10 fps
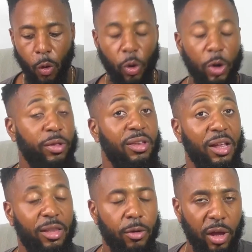will we see
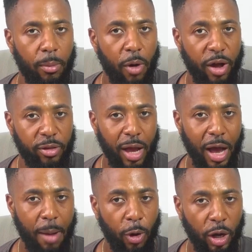that in the Reggae Boyz
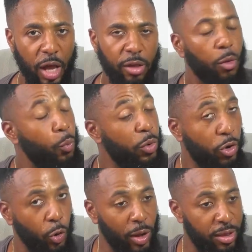colours? We
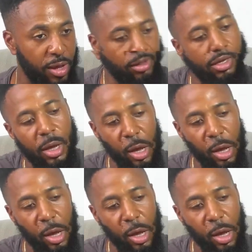don't know as yet.